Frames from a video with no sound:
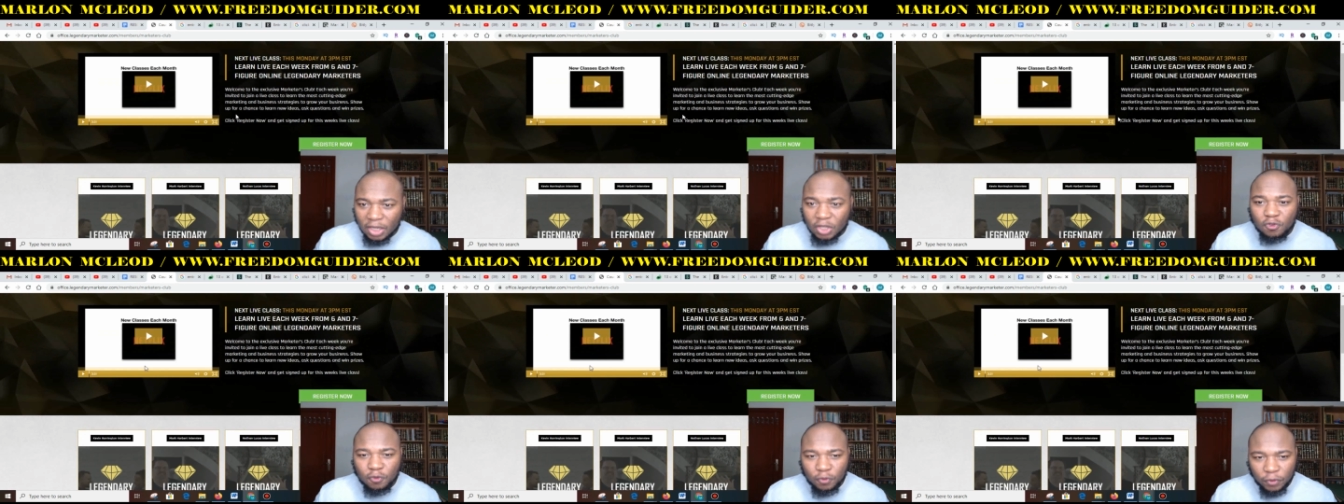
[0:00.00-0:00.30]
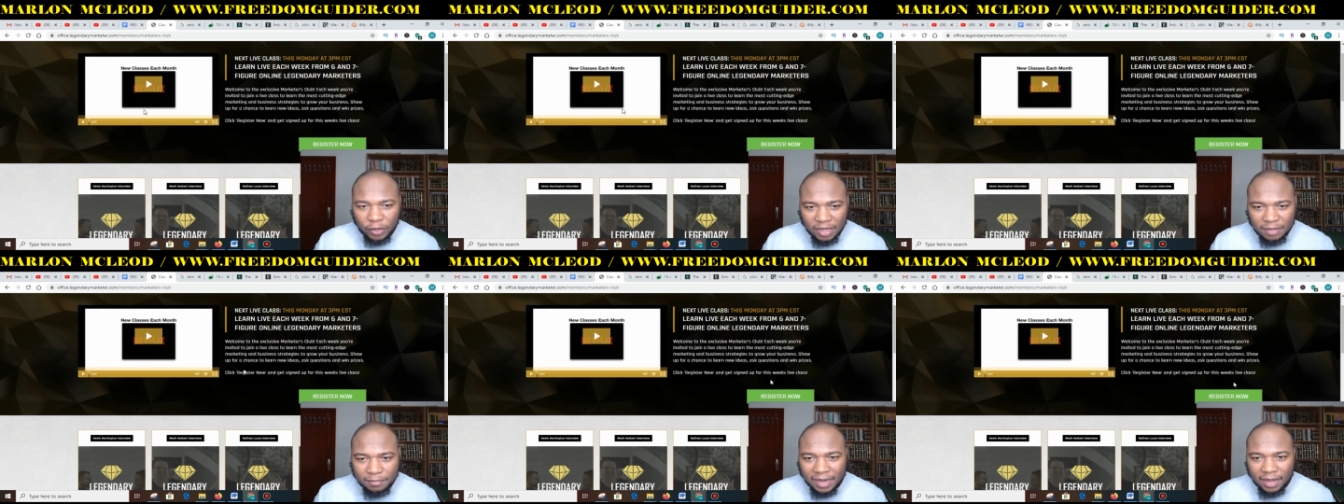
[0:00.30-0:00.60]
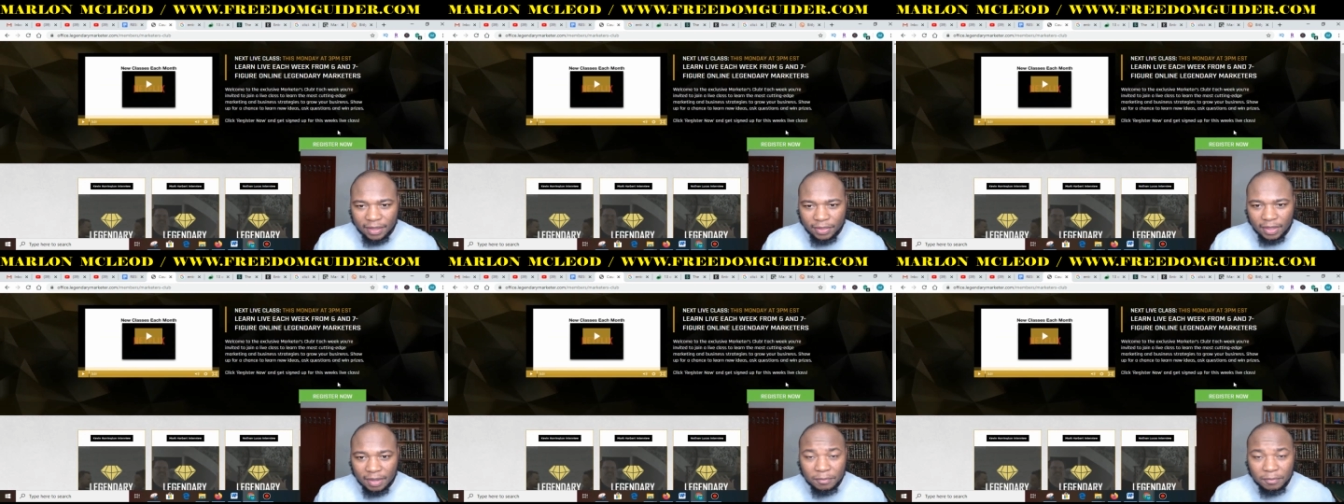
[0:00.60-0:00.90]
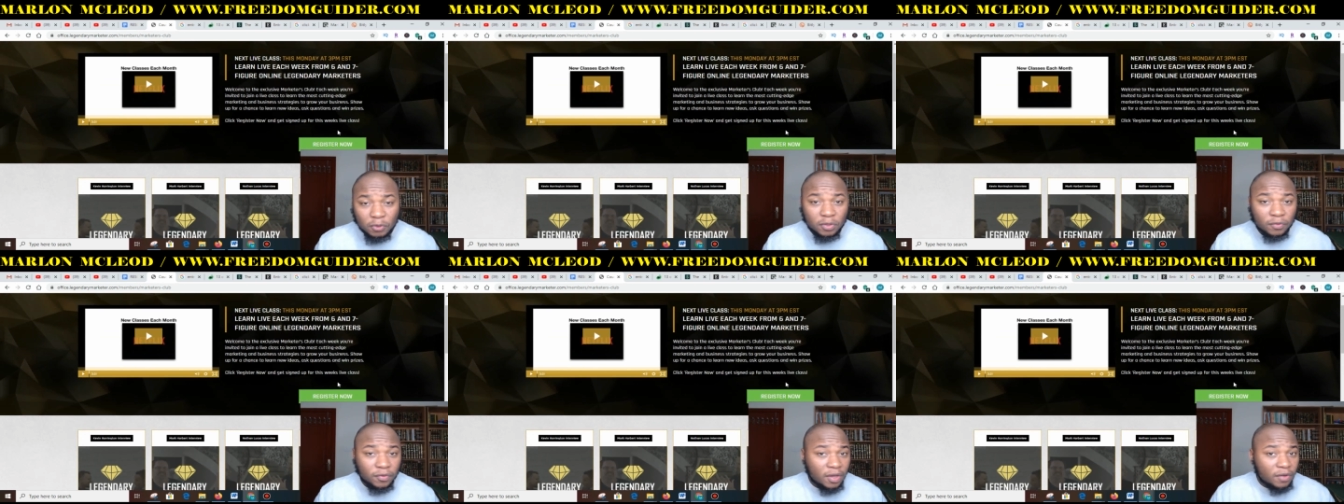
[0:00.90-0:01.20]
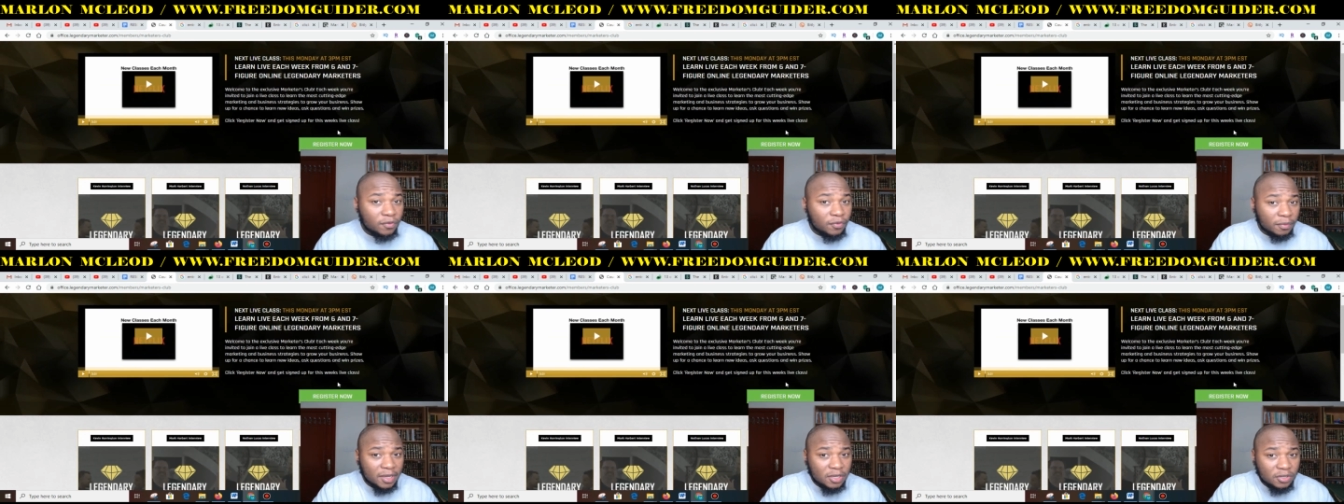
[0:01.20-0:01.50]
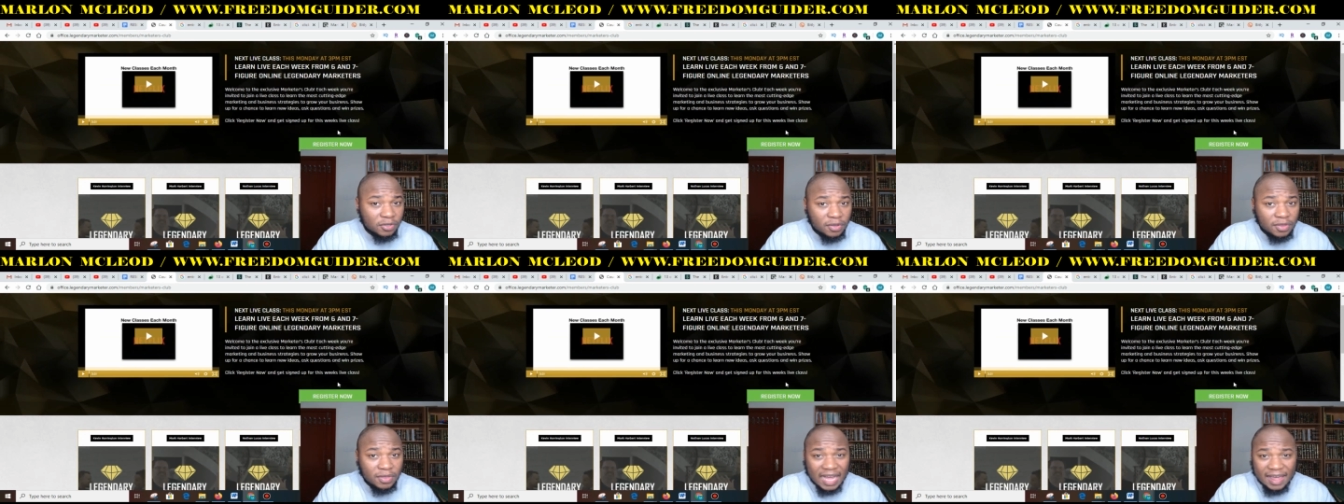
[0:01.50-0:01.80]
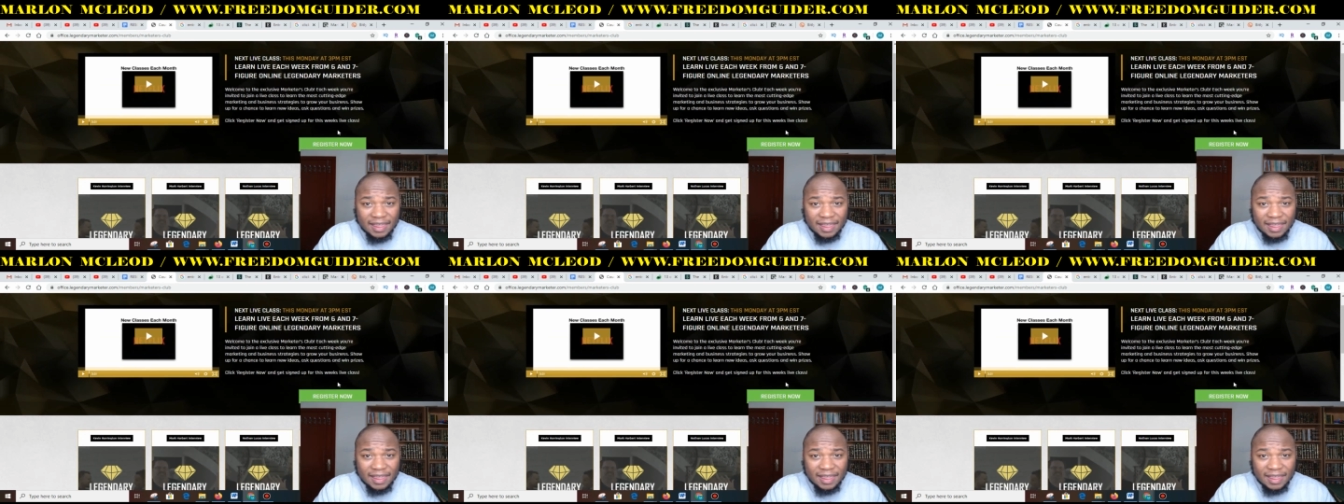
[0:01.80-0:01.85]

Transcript: intrigued by the amount of information